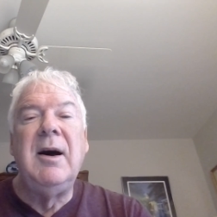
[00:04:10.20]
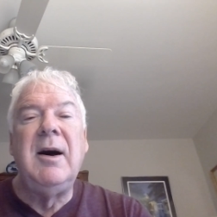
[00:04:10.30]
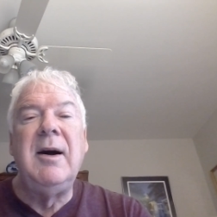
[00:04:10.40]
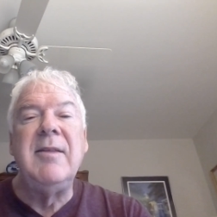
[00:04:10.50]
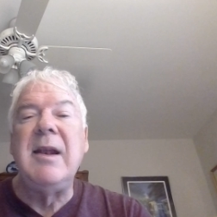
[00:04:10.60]

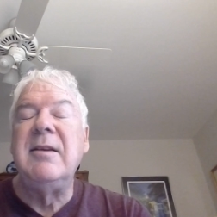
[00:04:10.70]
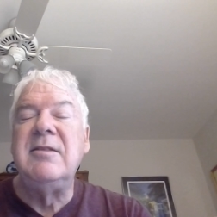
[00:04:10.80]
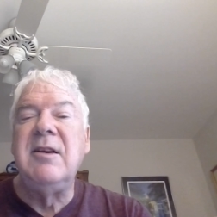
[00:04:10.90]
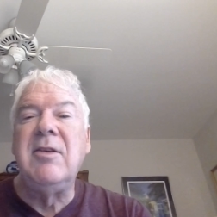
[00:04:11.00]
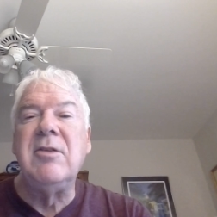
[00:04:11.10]
And that
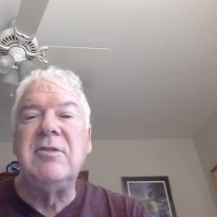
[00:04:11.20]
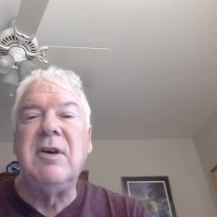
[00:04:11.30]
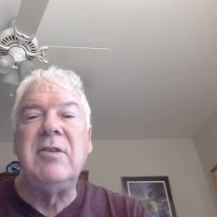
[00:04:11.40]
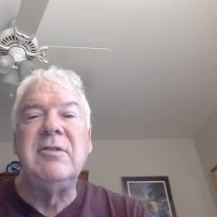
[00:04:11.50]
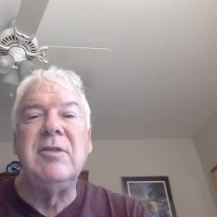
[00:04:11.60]
interior is
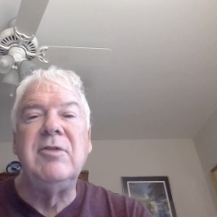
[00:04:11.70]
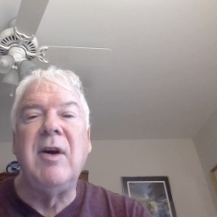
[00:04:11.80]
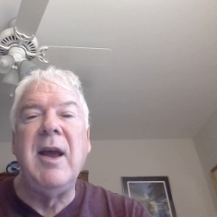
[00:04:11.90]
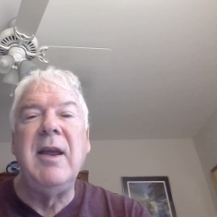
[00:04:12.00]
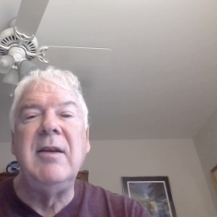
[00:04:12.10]
also
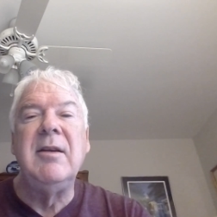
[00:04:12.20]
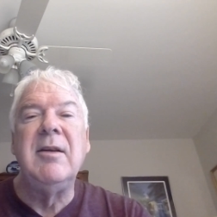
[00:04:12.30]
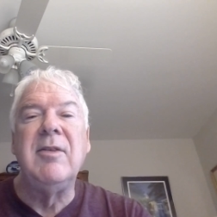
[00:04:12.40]
drained